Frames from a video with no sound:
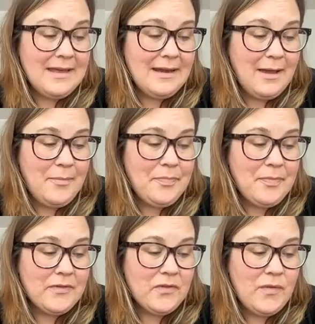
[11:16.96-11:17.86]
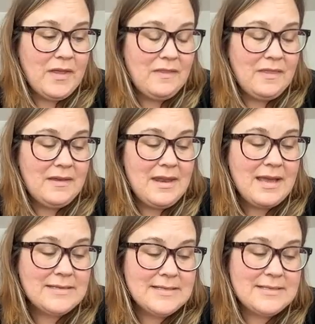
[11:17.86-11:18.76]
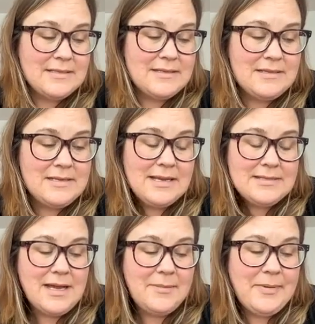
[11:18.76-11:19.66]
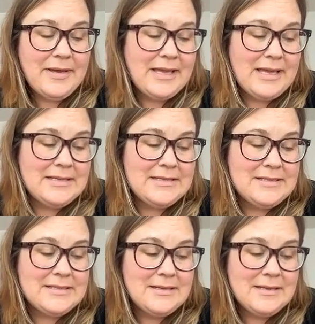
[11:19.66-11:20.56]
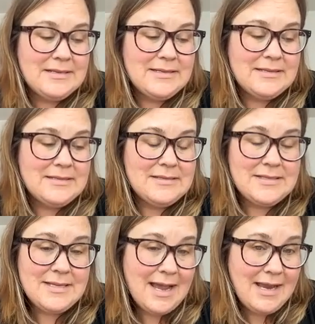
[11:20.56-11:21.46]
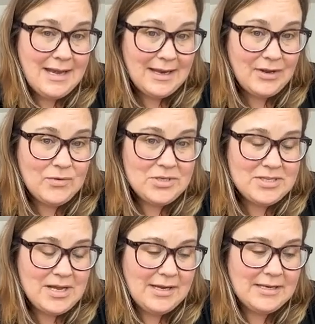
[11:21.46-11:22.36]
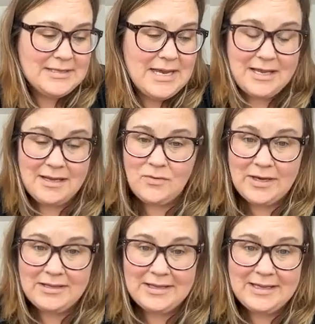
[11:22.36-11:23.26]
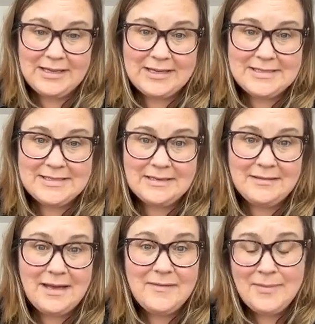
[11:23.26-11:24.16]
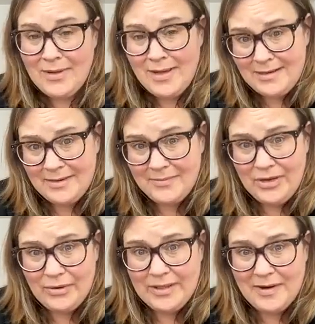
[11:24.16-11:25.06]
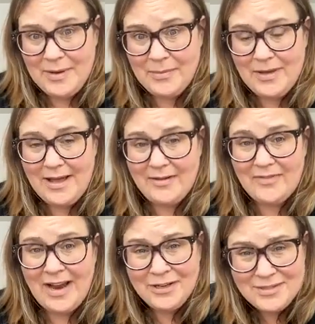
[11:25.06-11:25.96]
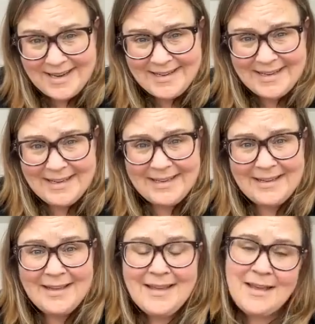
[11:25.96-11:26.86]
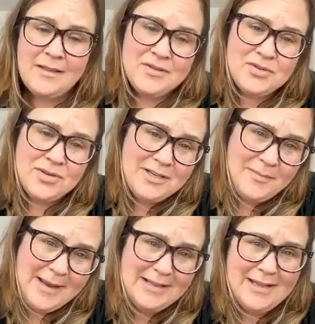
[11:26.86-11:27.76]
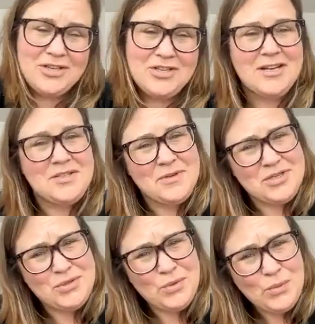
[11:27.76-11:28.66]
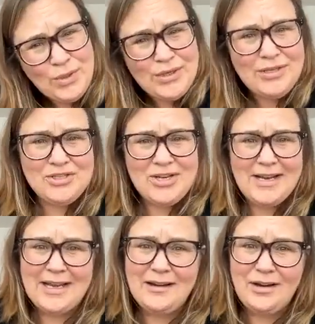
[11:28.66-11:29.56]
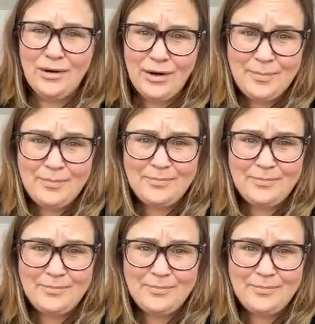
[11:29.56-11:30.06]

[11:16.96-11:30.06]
that, so then the next topic is siding, which I can take quickly because a lot of people end up, you know, a lot of people have vinyl siding and they sort of debate, like, should I switch it to wood? Should I get hardy